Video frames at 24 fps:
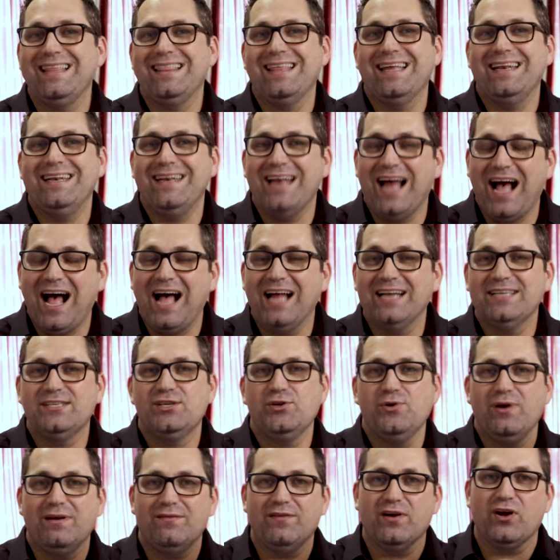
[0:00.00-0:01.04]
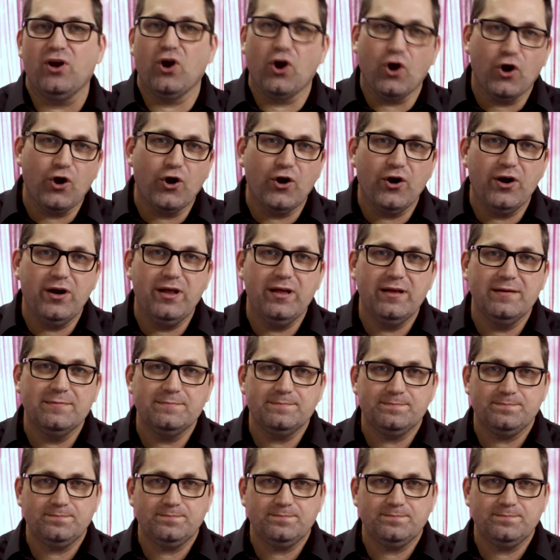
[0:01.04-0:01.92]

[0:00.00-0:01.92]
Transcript: than not to have occurred,